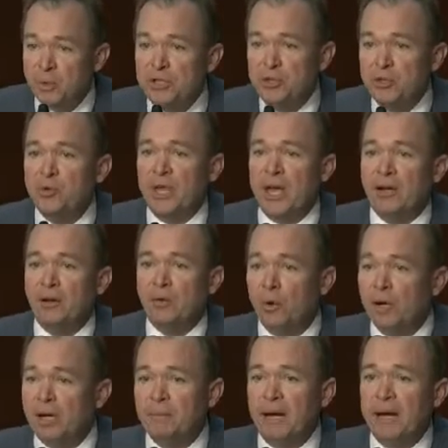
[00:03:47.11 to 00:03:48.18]
We do that.
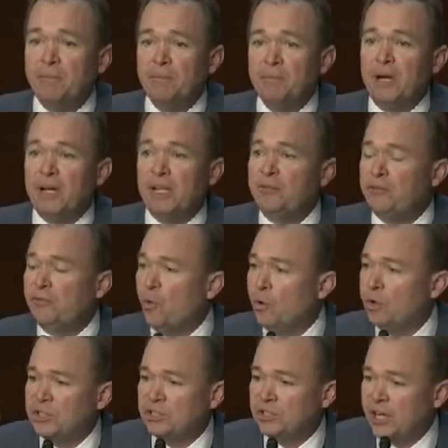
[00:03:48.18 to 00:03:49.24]
What about money
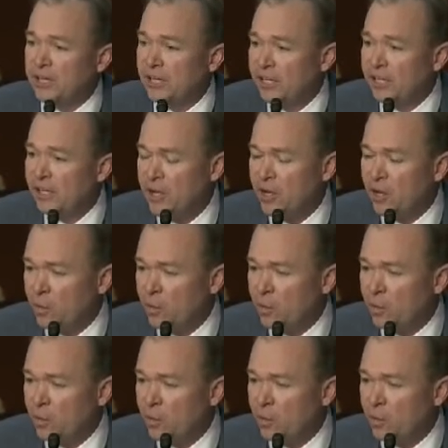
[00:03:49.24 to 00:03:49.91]
for studying